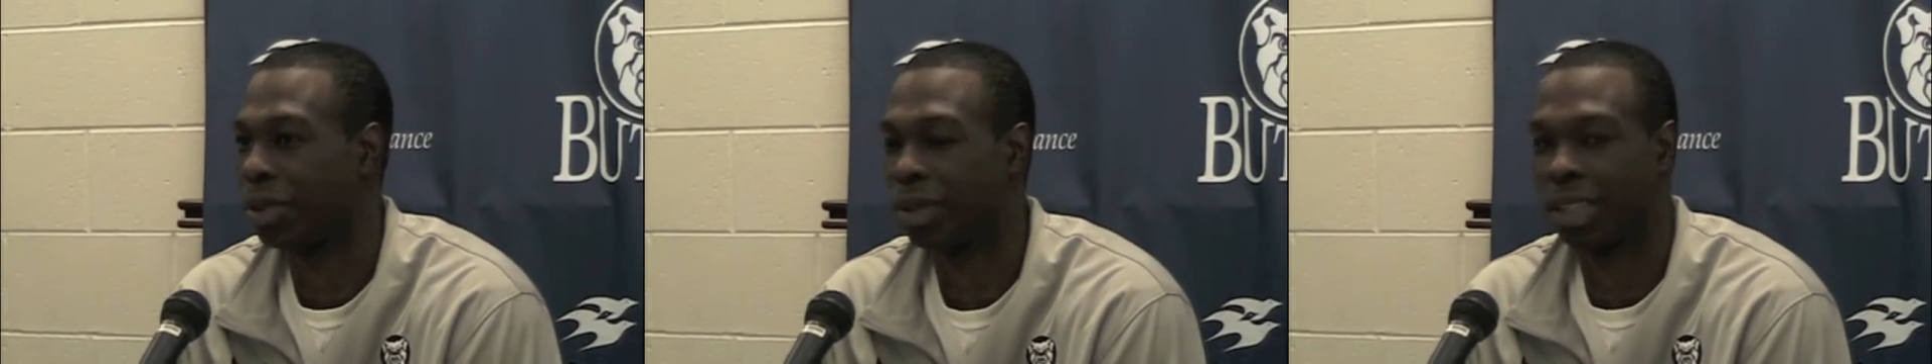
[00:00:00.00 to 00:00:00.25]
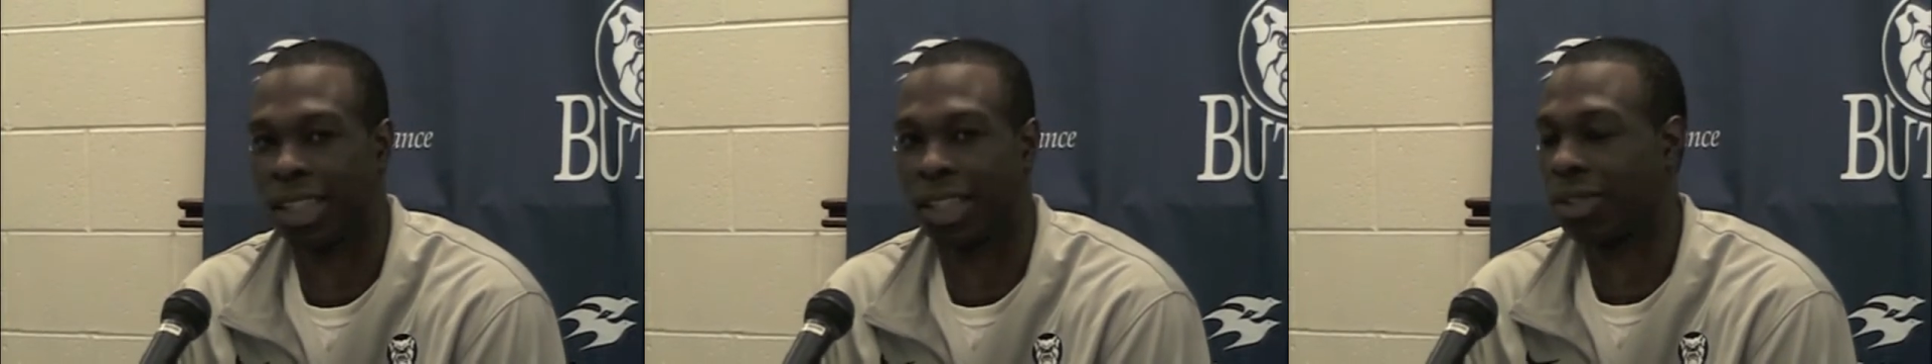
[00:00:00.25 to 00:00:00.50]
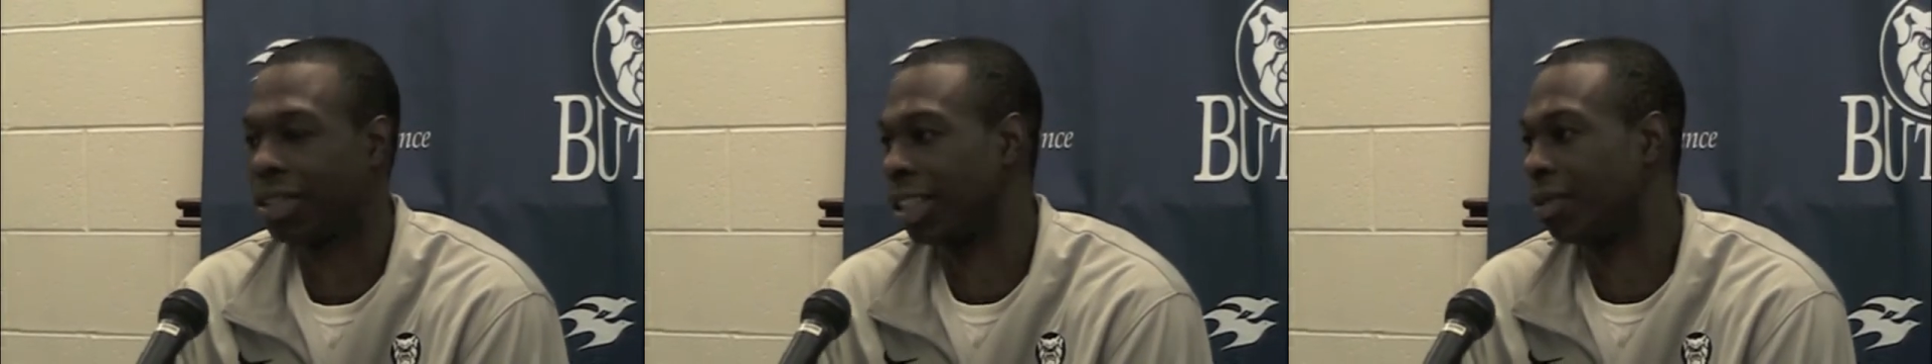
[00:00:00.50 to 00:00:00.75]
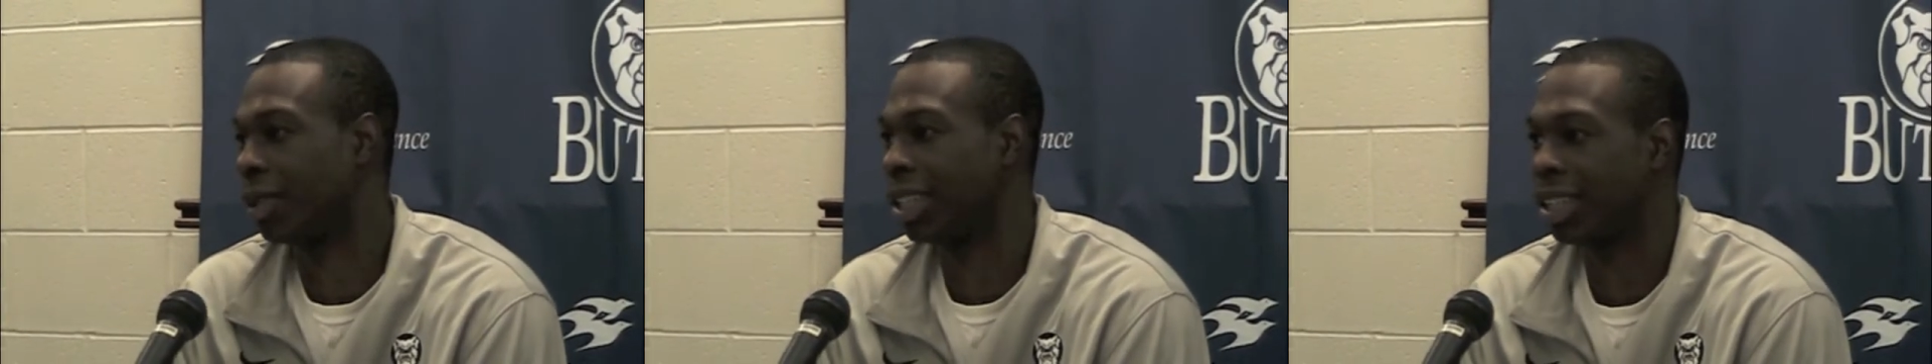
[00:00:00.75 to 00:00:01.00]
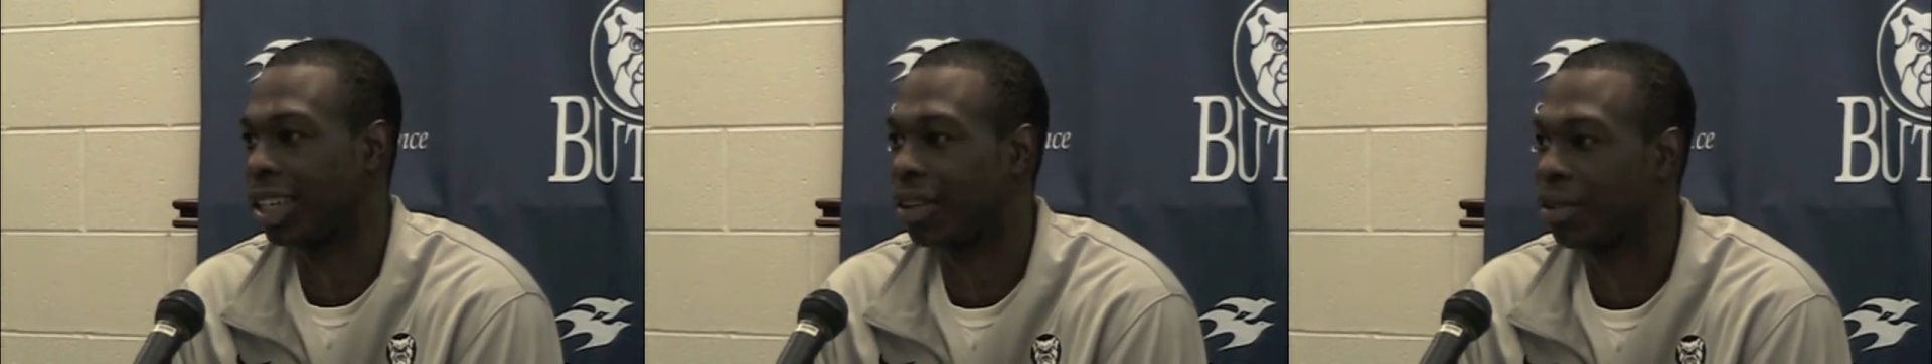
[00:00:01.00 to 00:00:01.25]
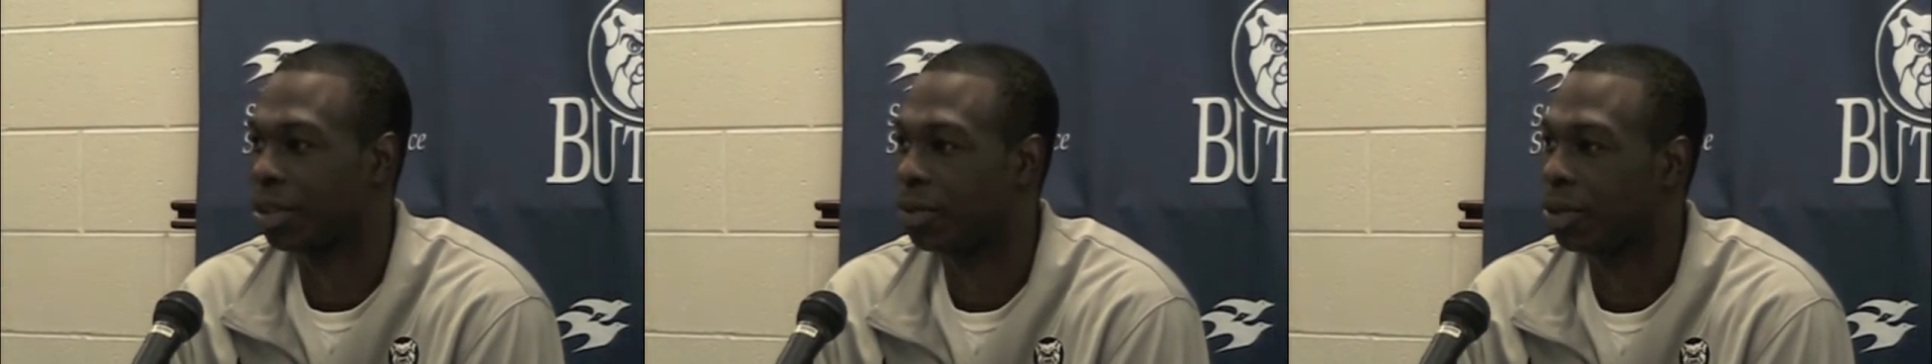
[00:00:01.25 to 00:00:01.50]
much, like I said, a blessing to
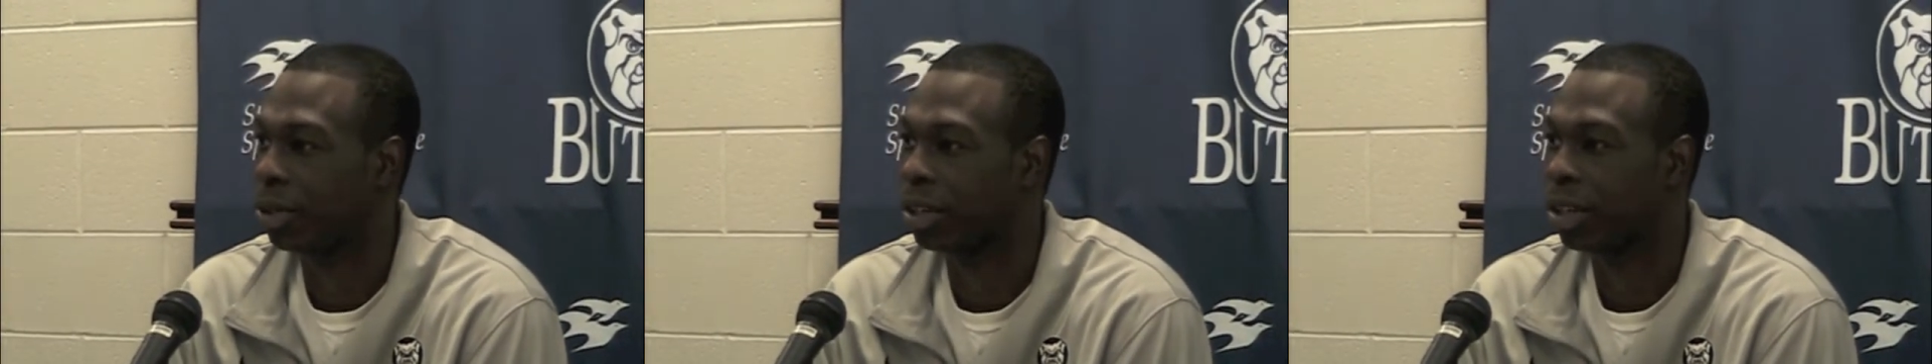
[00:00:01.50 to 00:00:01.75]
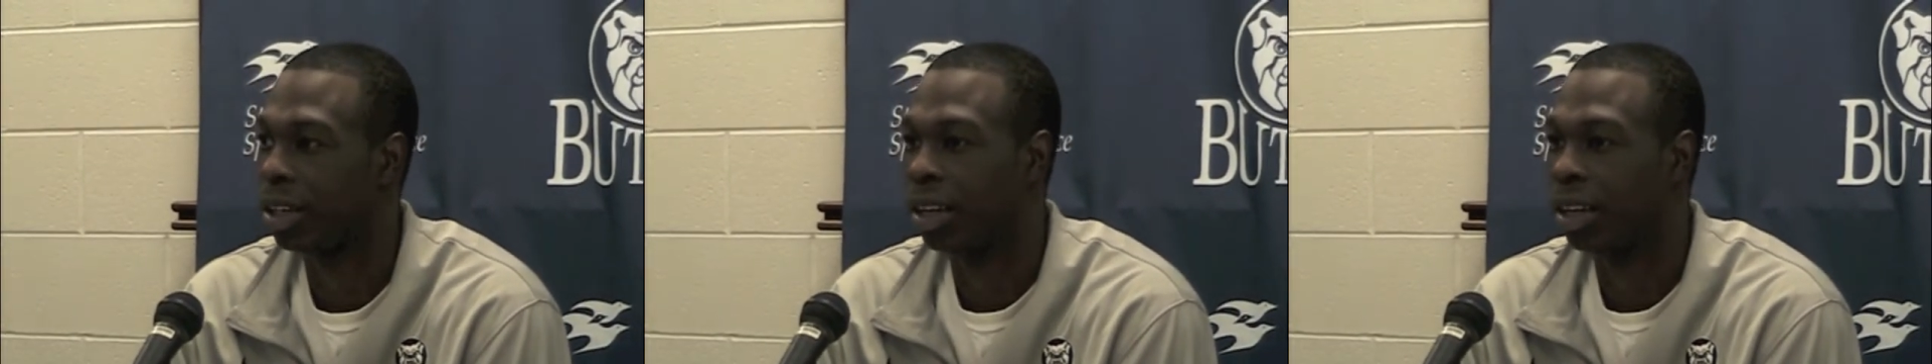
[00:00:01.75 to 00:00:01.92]
have on the floor.